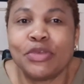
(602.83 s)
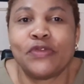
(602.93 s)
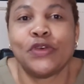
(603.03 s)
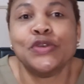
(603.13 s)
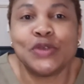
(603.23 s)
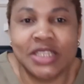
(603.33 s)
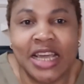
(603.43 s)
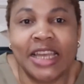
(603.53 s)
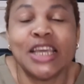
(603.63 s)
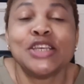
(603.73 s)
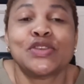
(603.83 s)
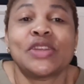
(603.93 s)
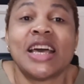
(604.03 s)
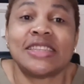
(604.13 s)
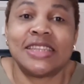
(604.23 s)
before you sign. So
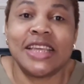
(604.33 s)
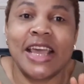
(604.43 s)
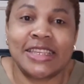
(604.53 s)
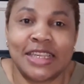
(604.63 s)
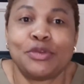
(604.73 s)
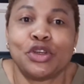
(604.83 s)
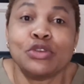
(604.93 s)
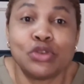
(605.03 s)
that's the exception